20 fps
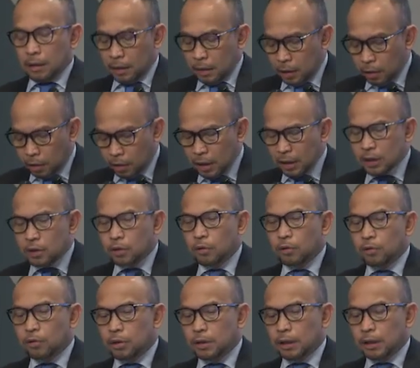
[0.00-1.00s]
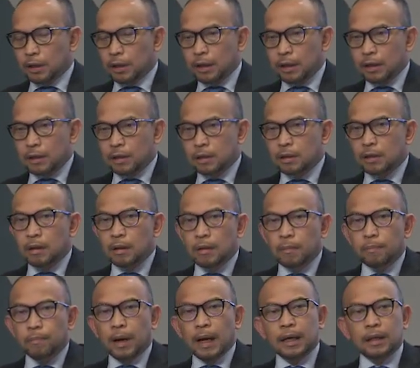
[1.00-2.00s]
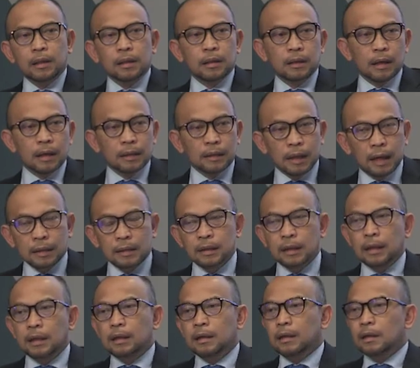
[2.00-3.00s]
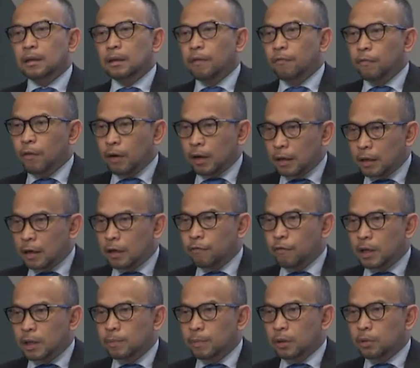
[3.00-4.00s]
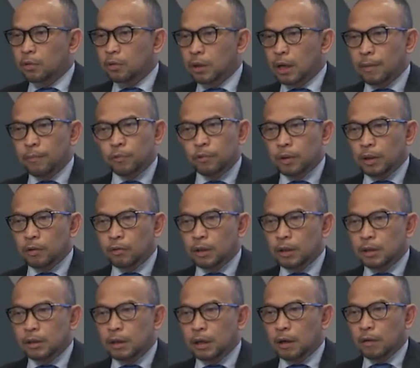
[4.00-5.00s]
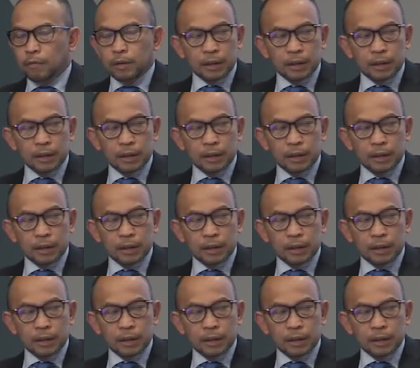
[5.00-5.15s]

the only solution is by attracting the foreign investment to come to Indonesia.